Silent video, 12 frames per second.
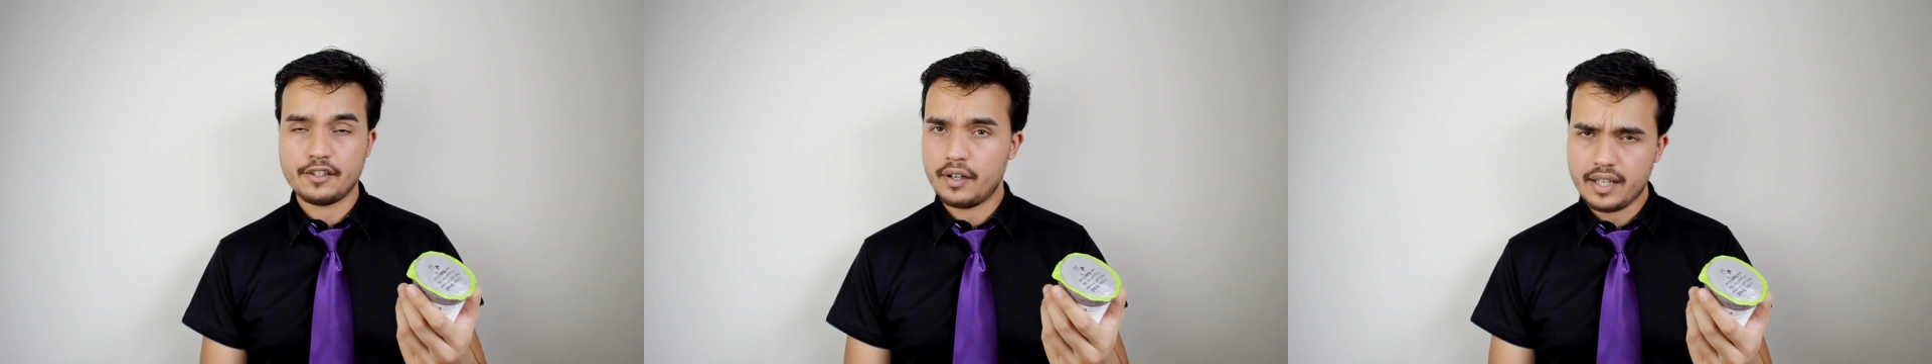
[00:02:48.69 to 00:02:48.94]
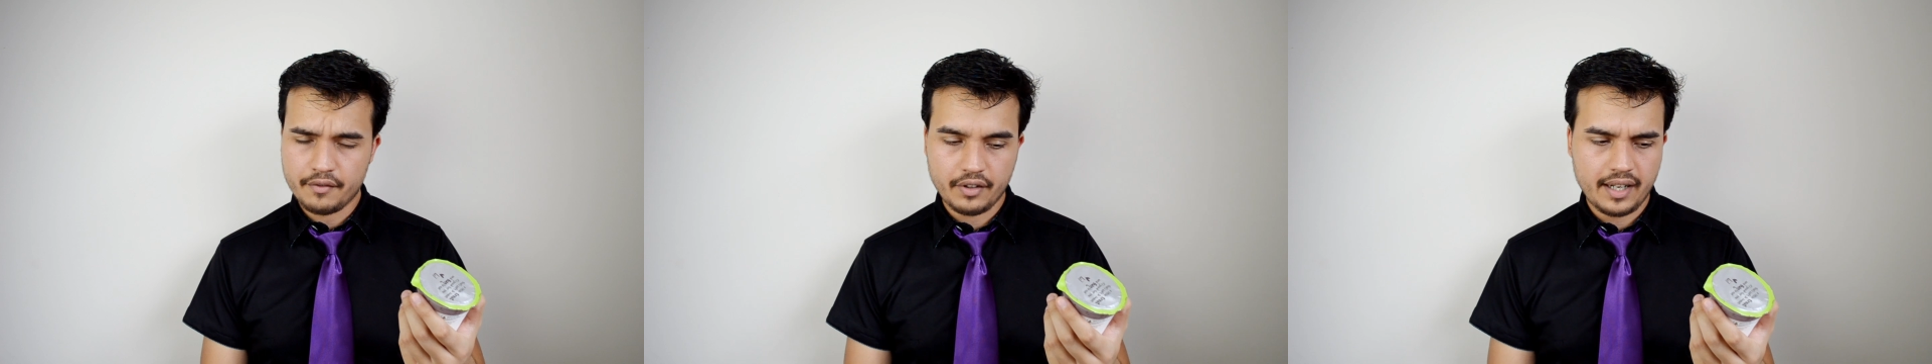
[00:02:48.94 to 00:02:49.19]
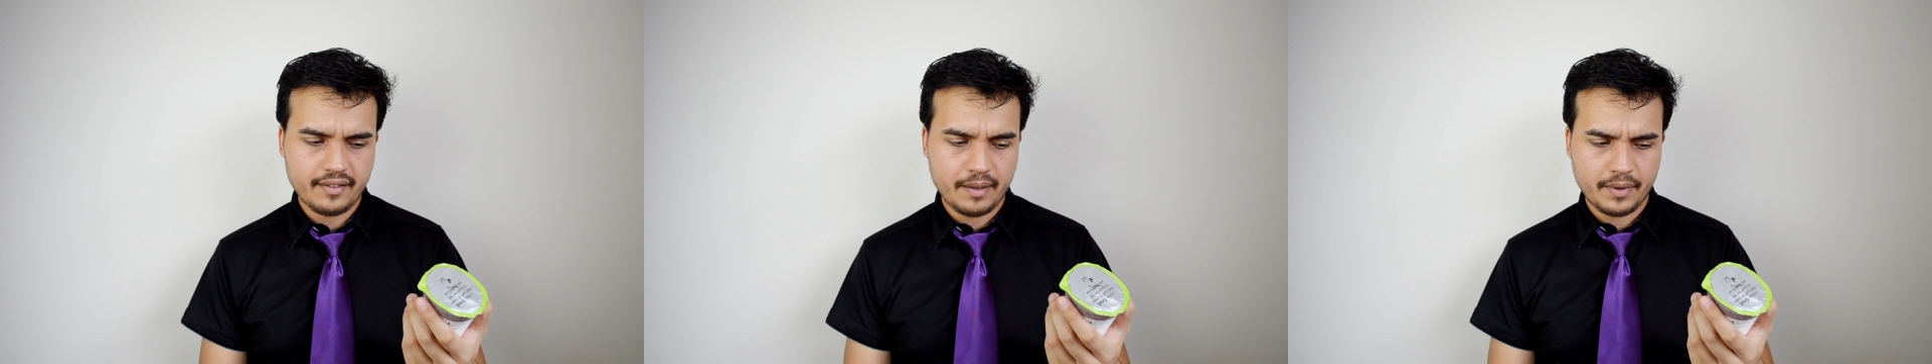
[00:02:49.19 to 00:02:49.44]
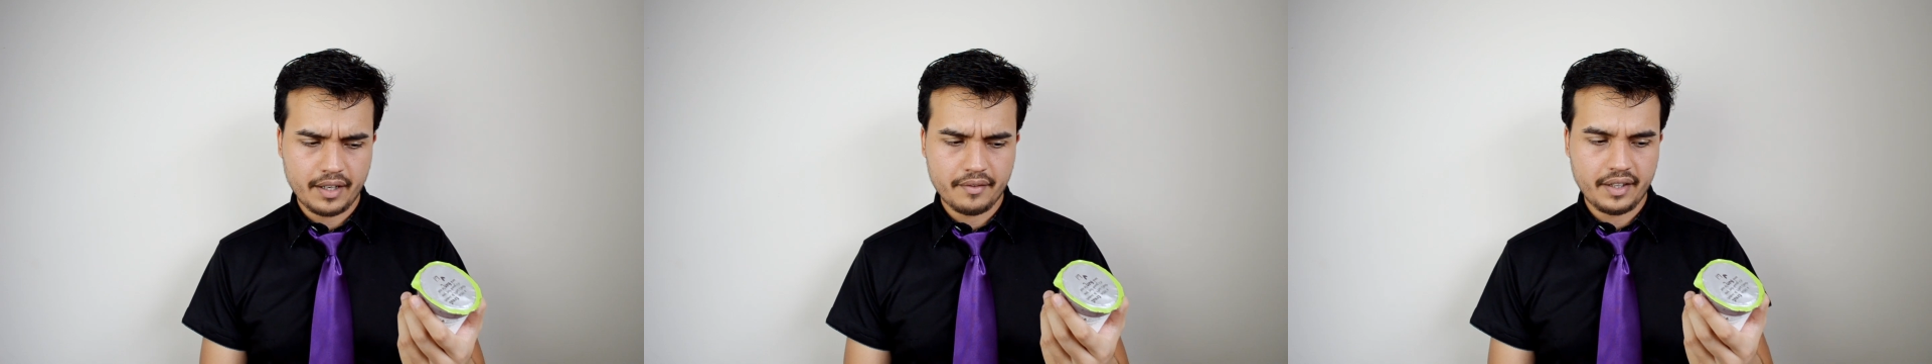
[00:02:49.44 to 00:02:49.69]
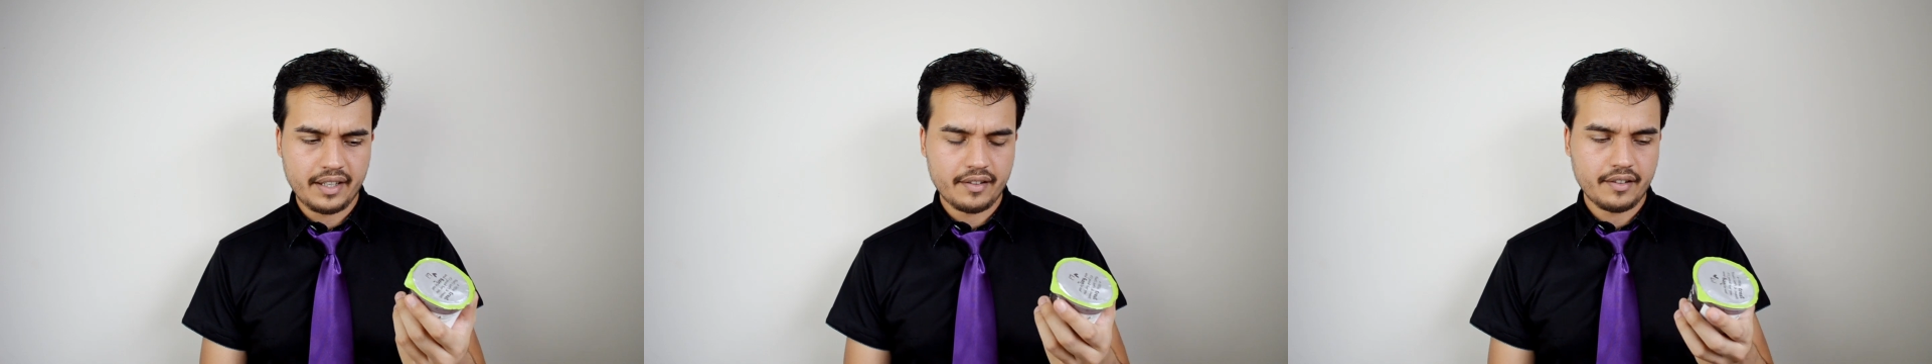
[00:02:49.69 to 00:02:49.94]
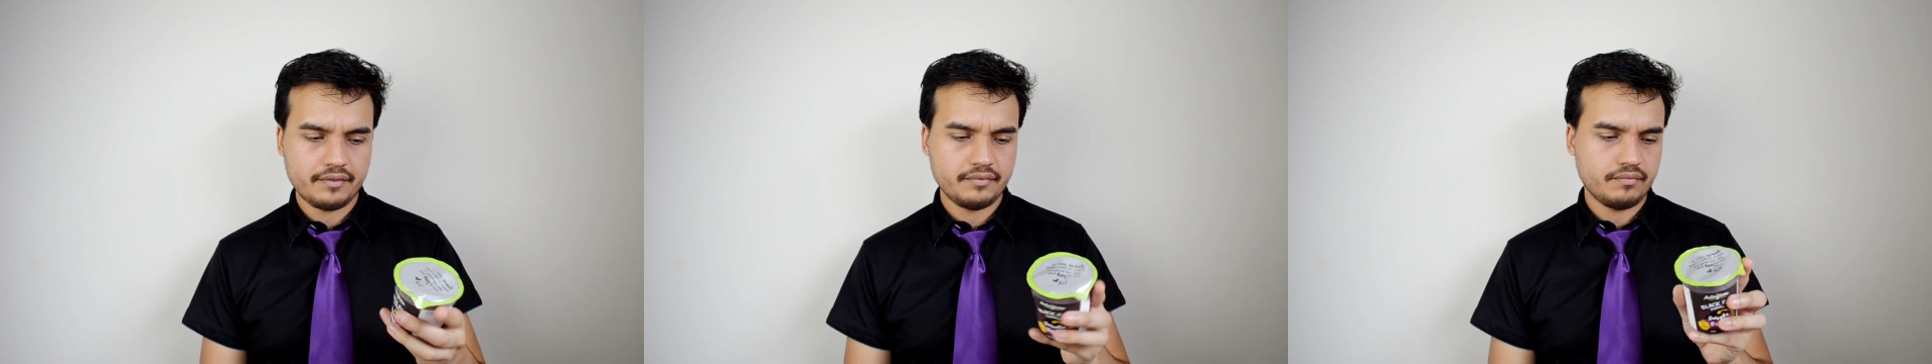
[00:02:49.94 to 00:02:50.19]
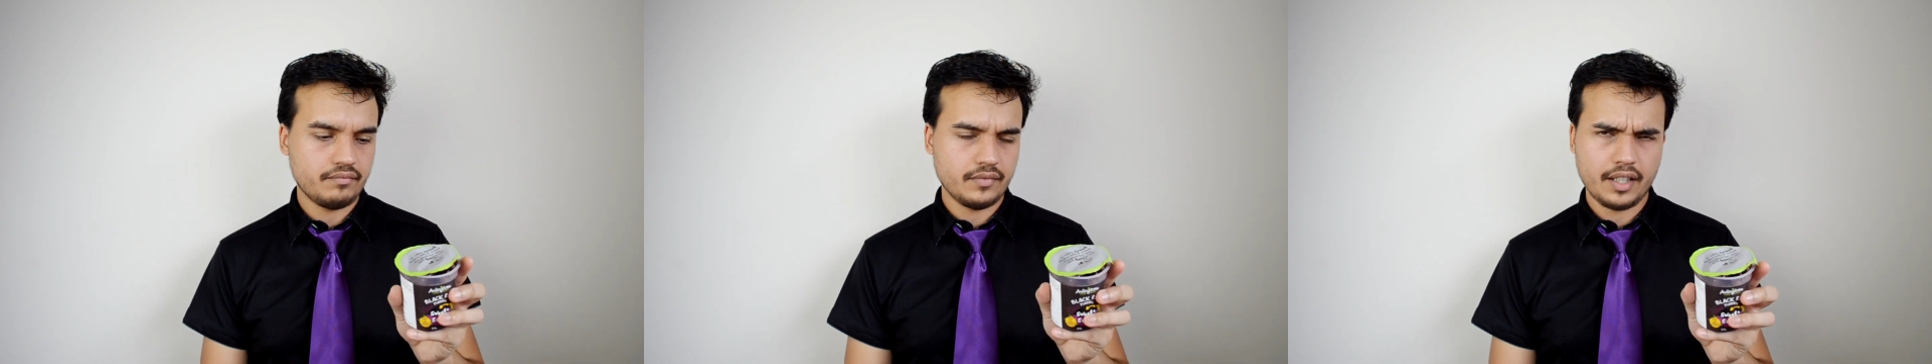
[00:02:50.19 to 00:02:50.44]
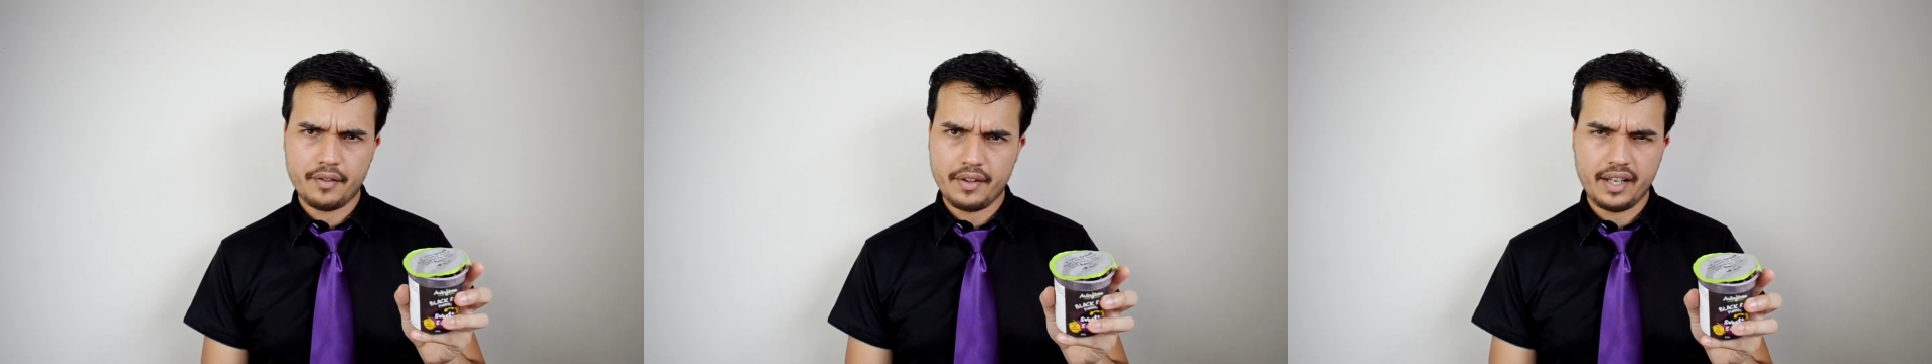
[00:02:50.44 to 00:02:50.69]
don't have rice in them, I
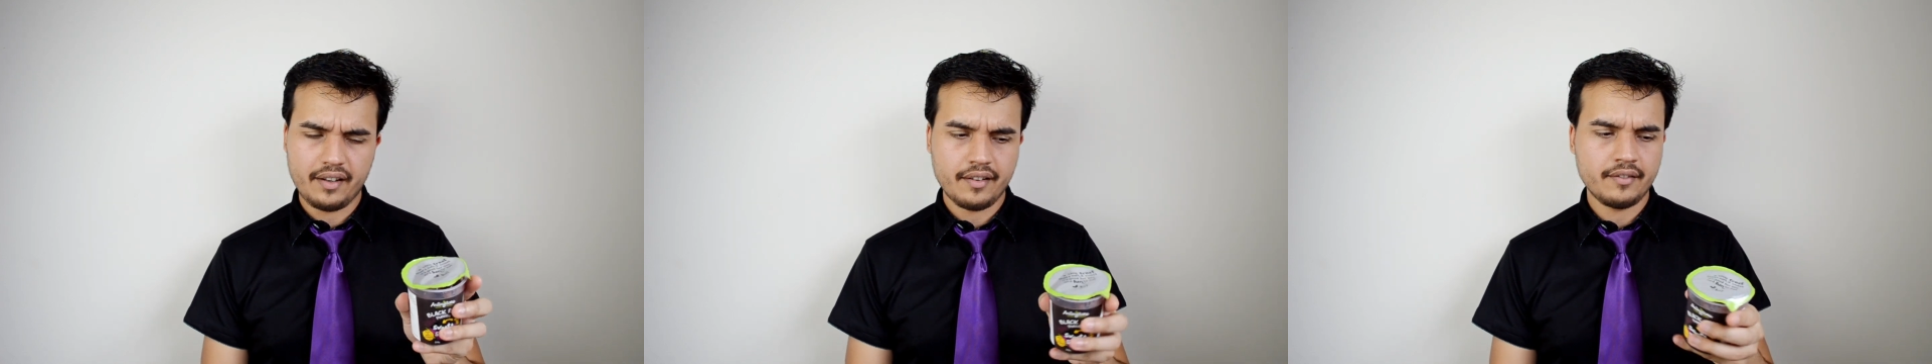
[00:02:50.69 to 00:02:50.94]
don't think.